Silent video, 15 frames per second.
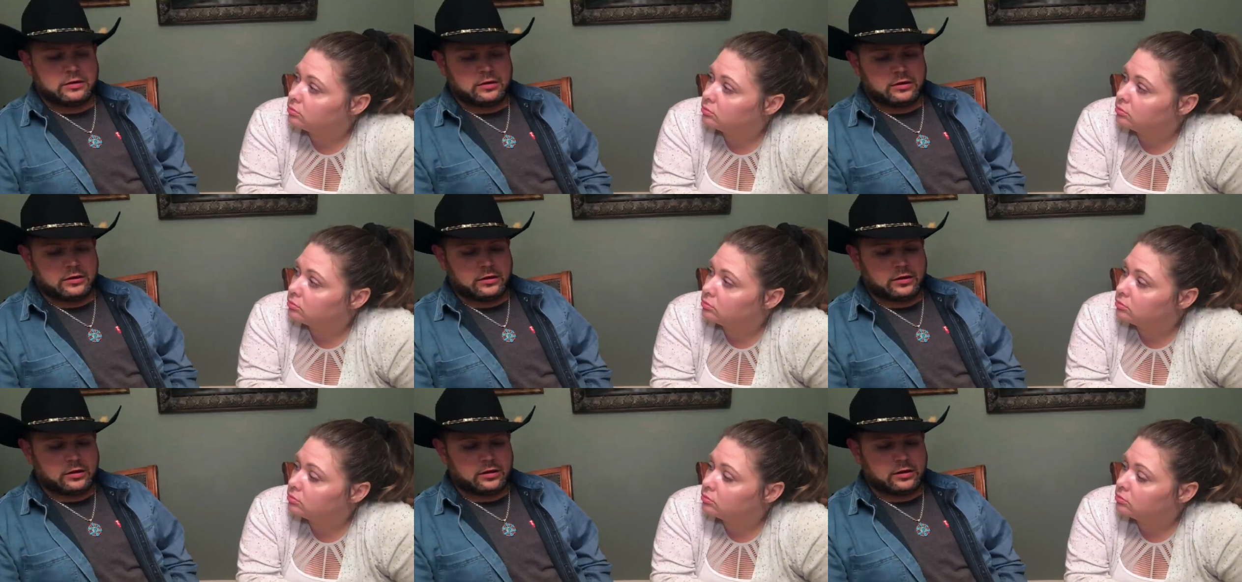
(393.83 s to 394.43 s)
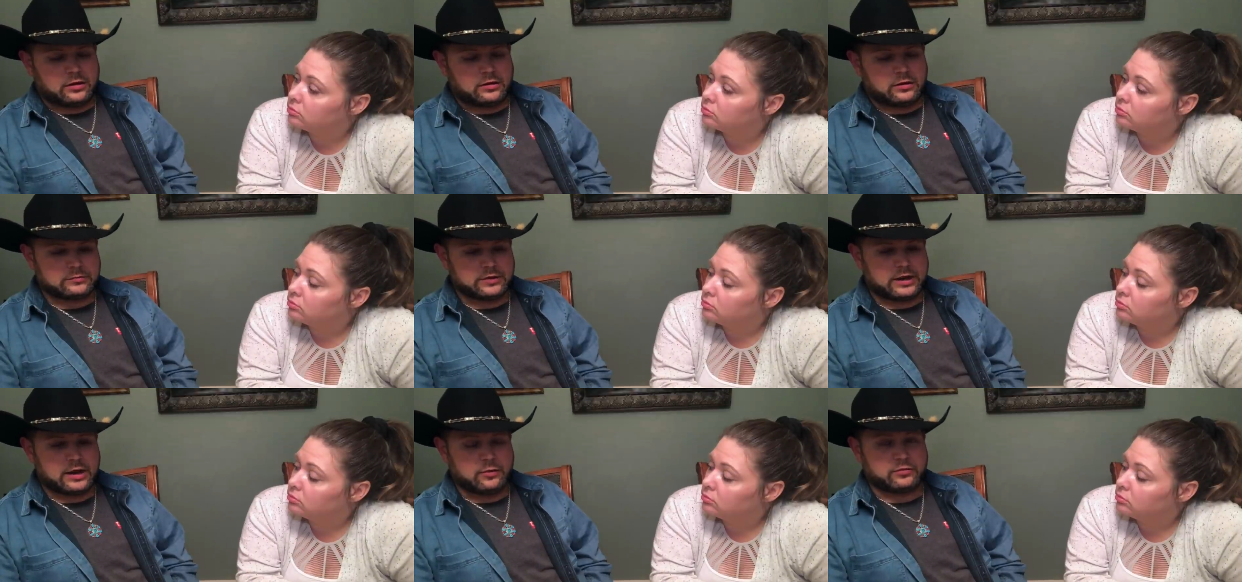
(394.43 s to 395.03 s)
Speaker 1: And
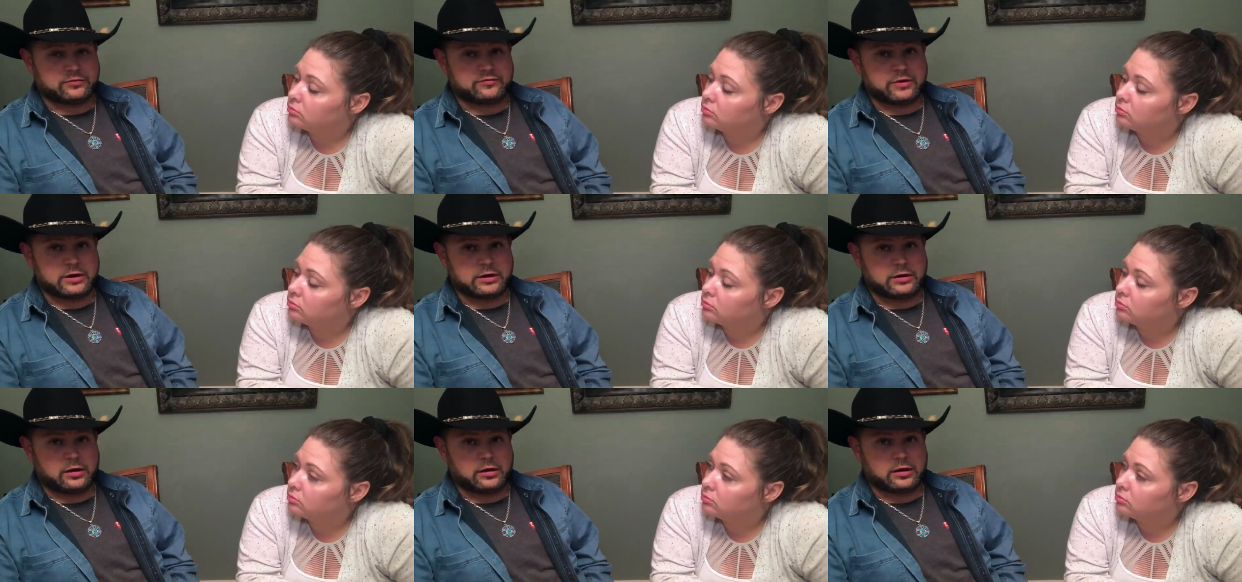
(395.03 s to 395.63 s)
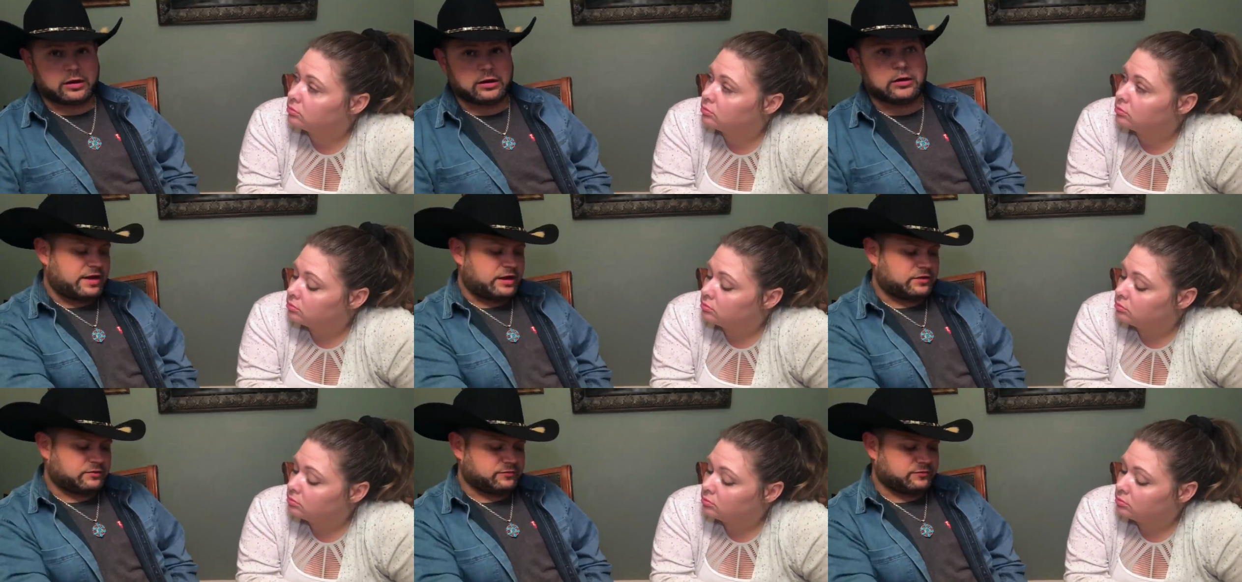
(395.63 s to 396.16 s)
that I was very lucky. Fast